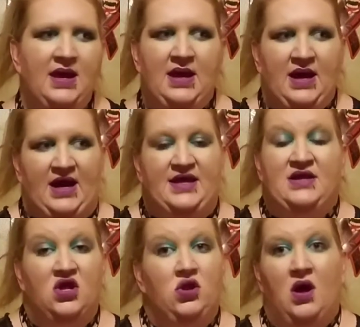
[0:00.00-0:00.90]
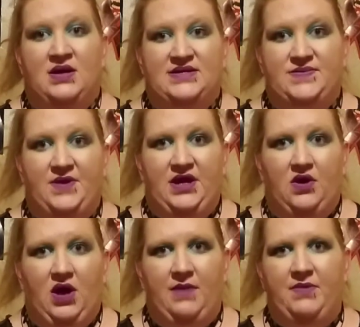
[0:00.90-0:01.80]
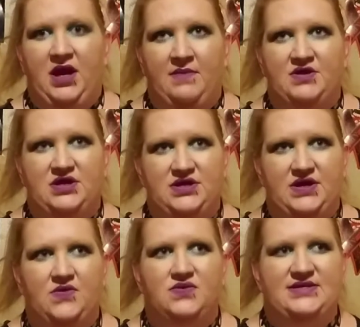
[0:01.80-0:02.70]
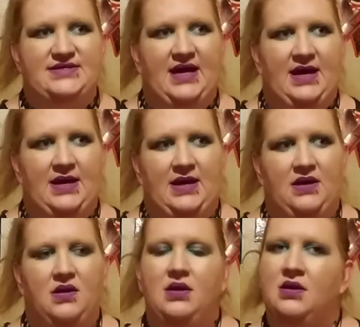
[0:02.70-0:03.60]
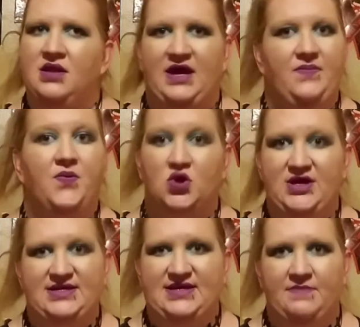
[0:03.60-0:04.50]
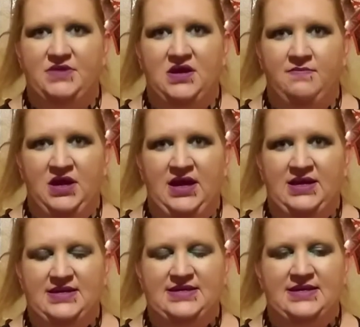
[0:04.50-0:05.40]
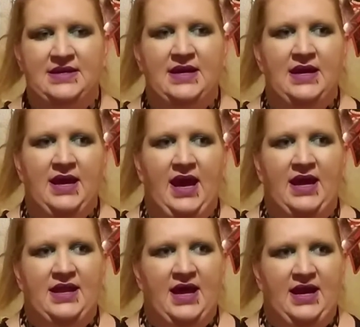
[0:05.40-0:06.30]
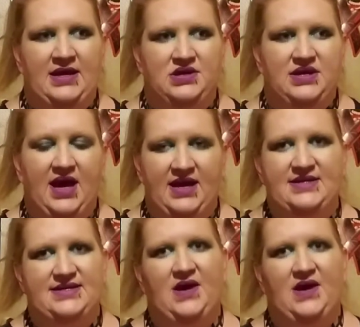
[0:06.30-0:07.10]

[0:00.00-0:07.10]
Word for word: I think the longest video I've been able to do was uh, like 40 something minutes and then it cut itself